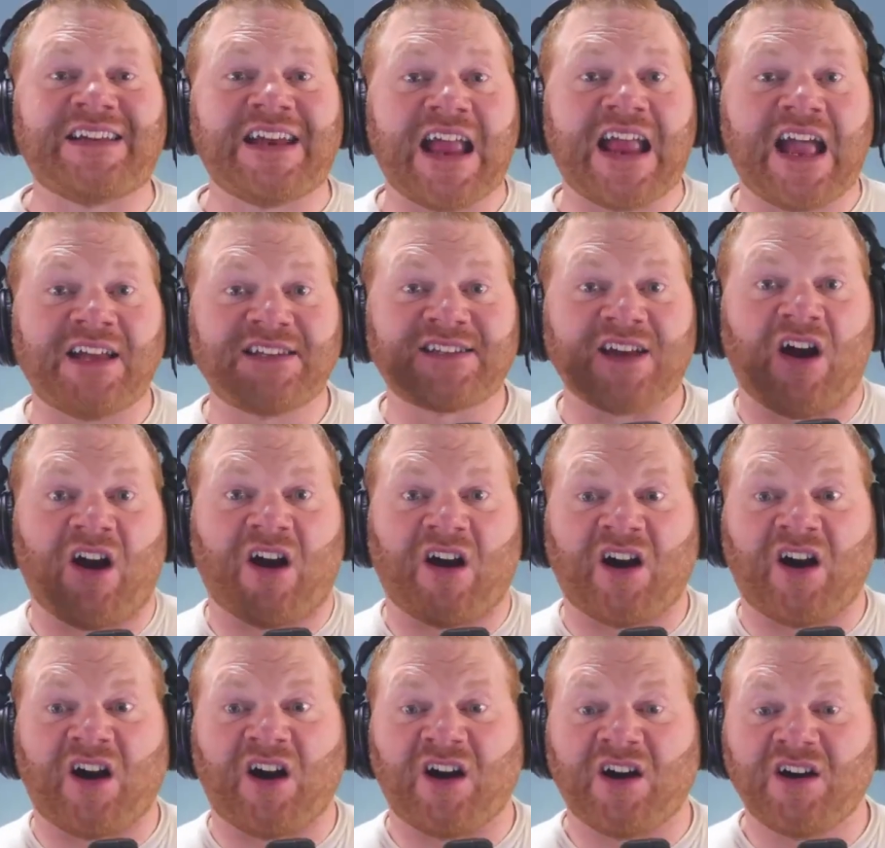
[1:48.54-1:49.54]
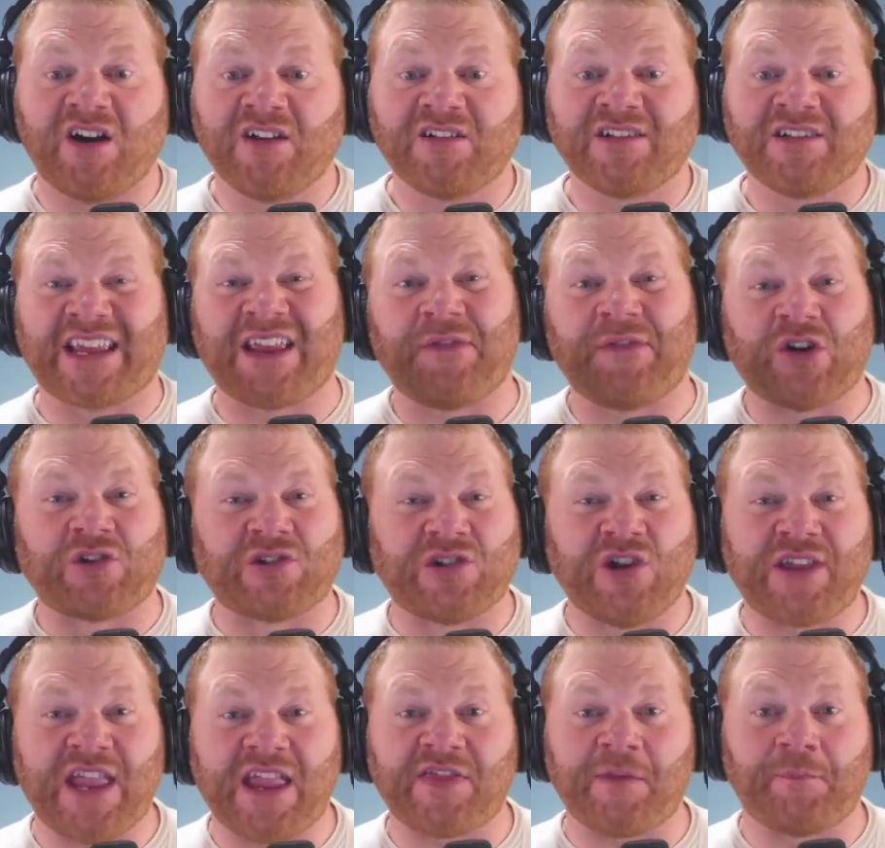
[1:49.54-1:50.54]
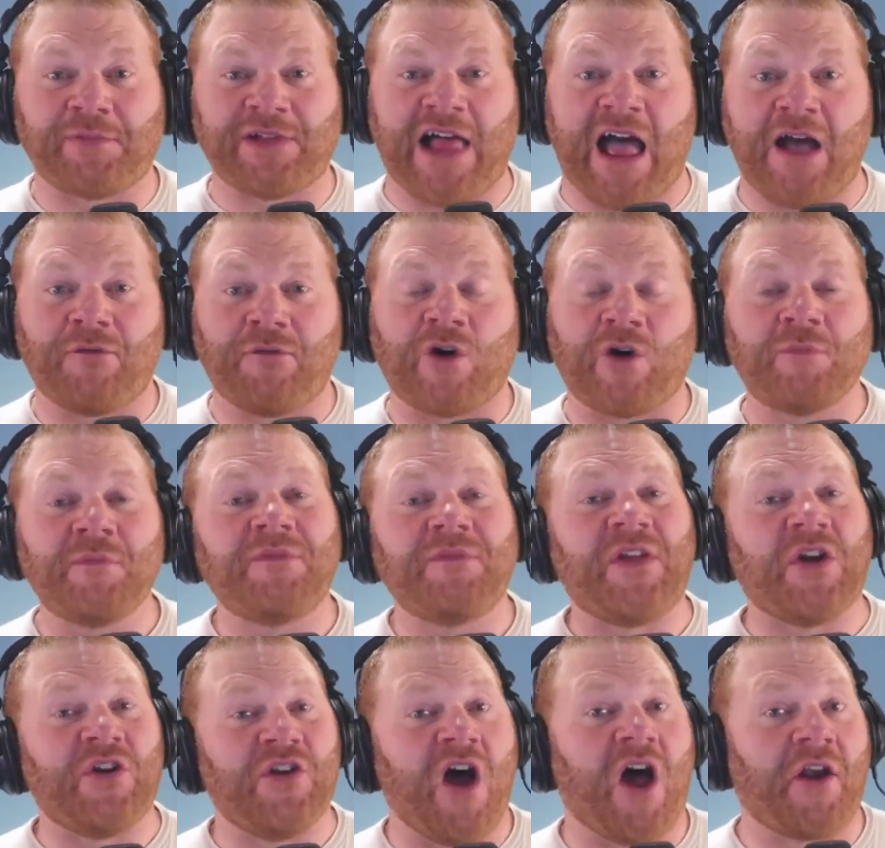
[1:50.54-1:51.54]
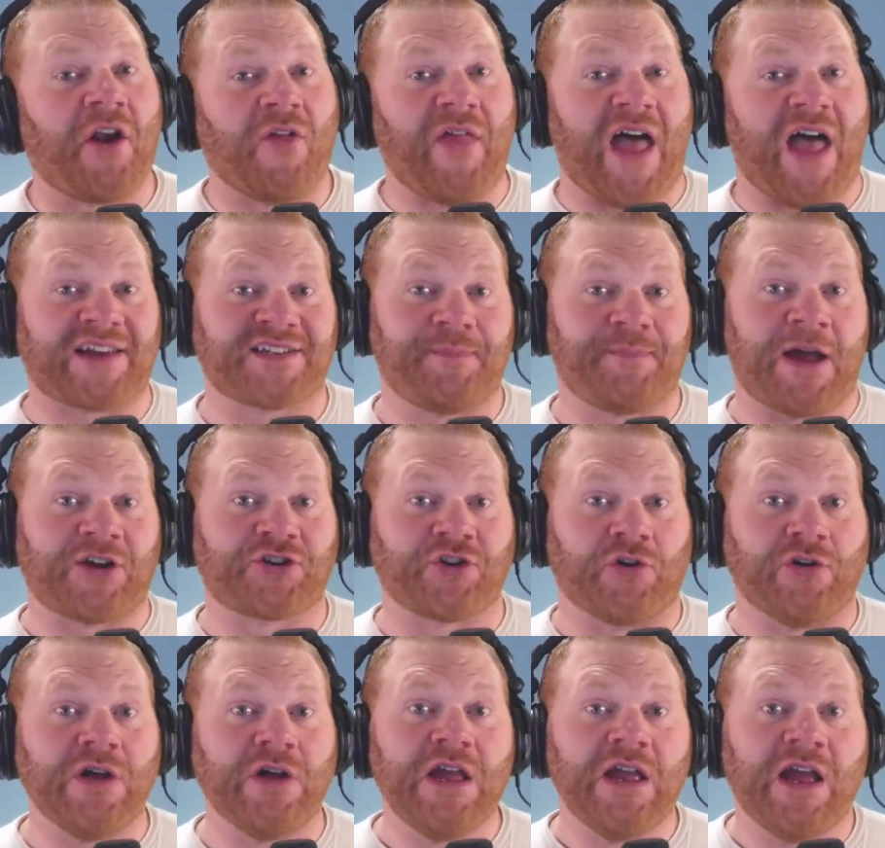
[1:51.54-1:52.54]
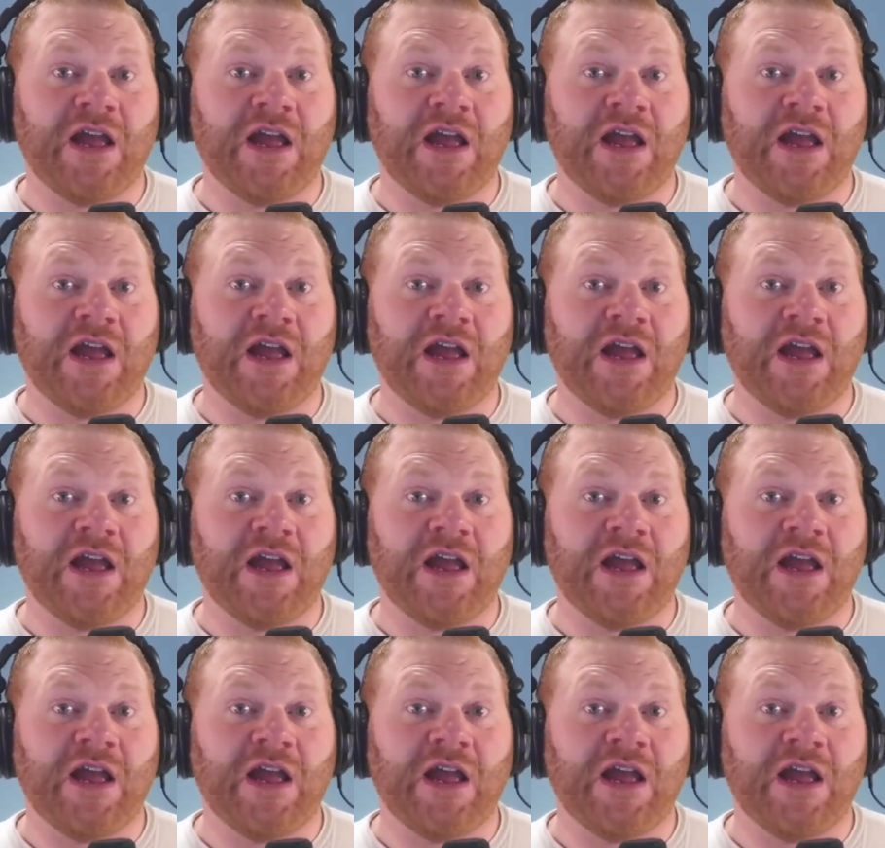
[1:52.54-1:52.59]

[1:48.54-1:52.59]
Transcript: ads are, like, if you're looking at the platform, they're not all that special.